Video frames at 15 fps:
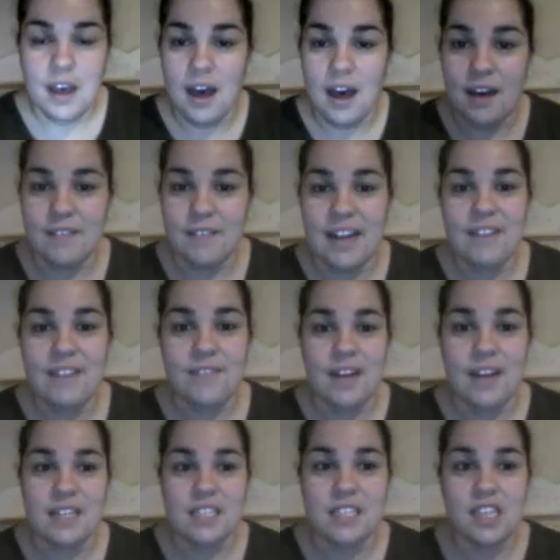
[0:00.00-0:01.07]
All right,
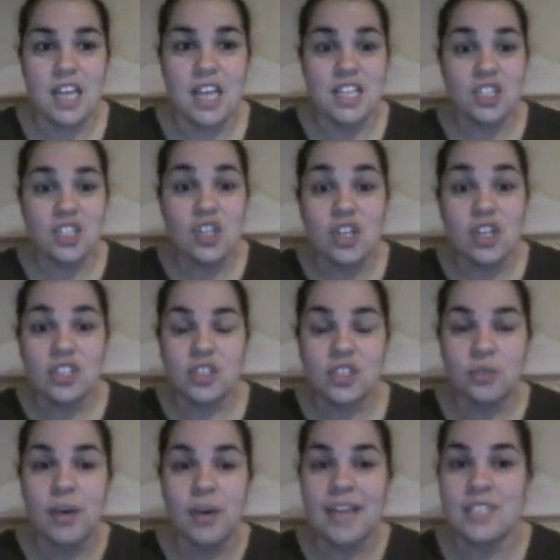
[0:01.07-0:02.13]
friends, let's look. Do
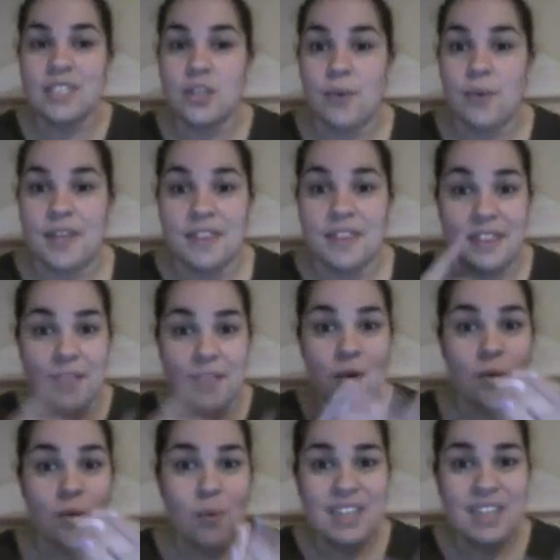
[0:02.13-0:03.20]
you guys know
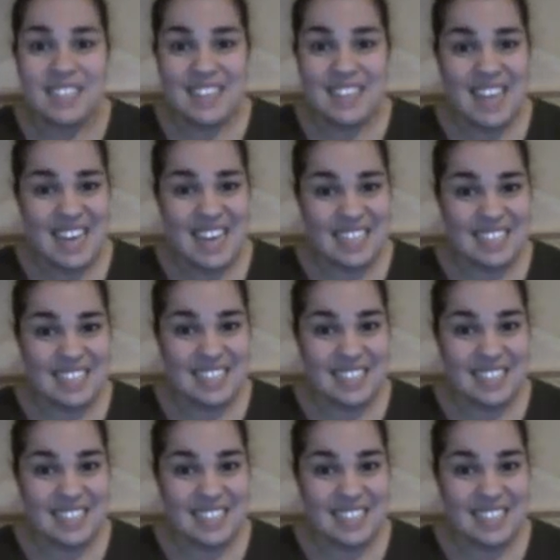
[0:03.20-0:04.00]
what's this?